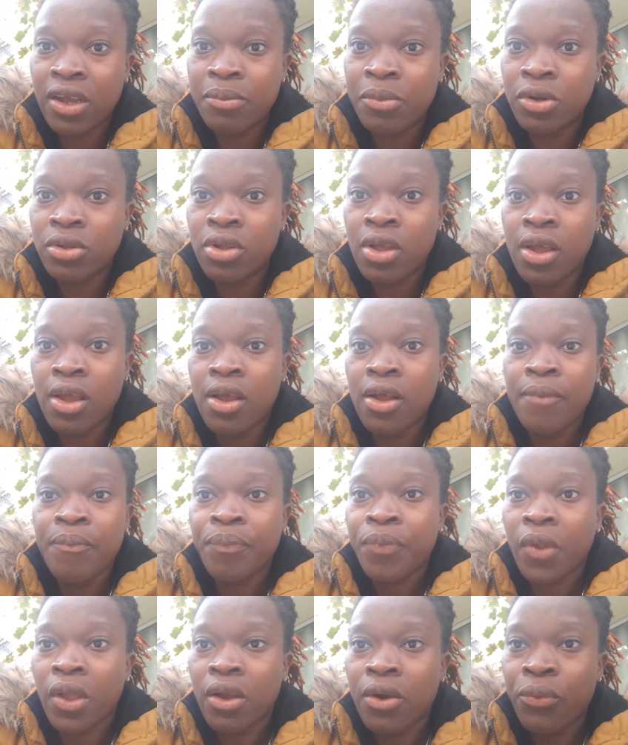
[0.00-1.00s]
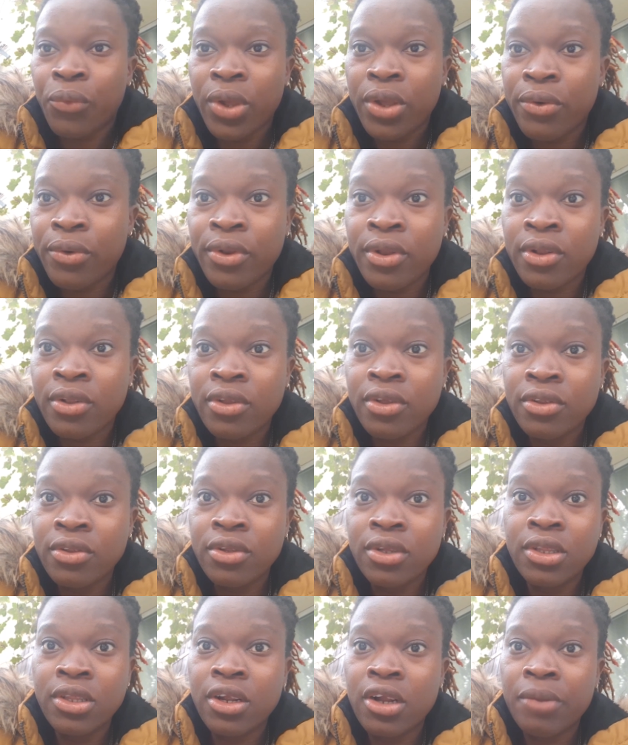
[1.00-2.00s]
But we couldn't
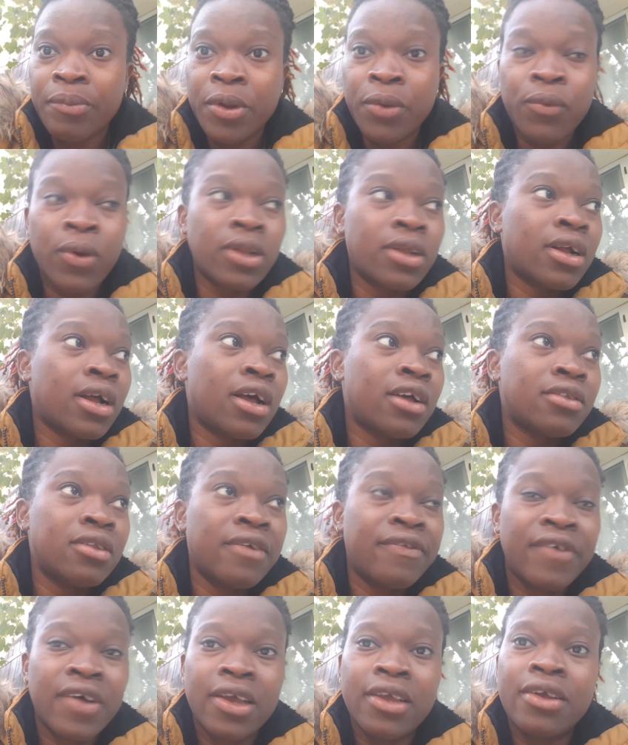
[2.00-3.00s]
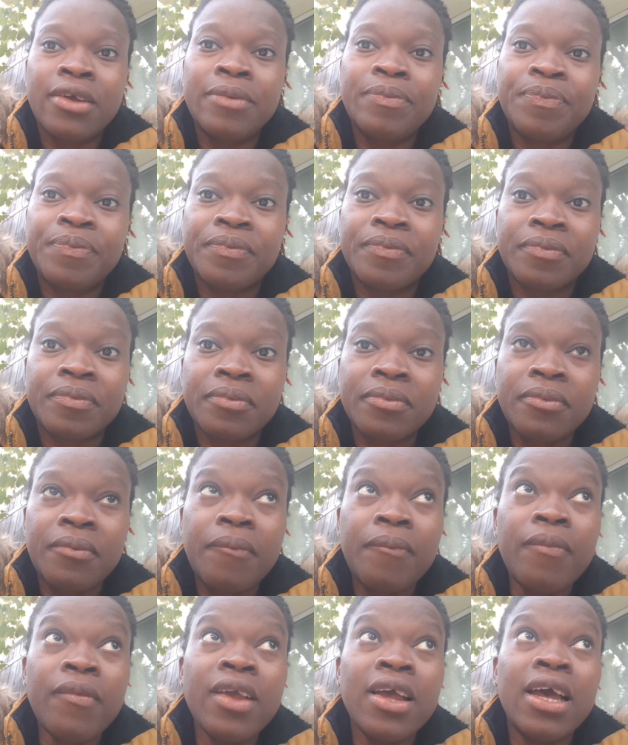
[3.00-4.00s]
determine what caused the fire,
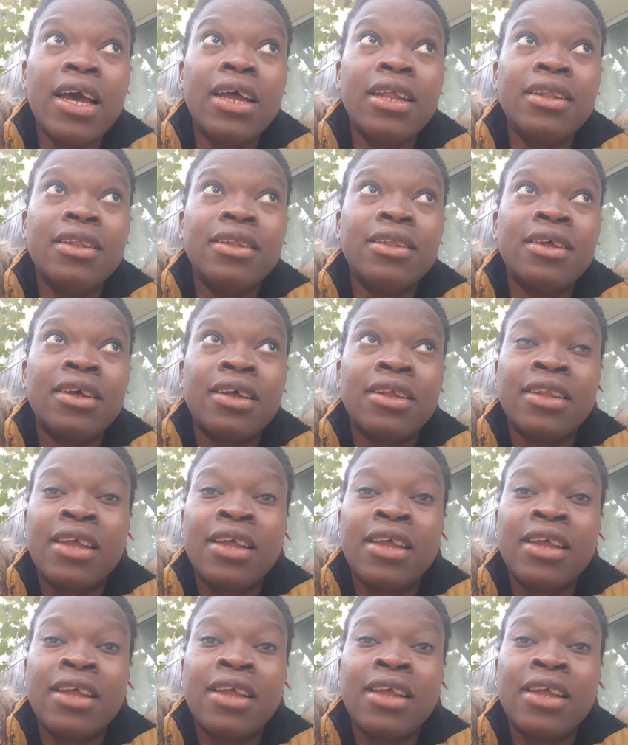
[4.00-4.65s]
but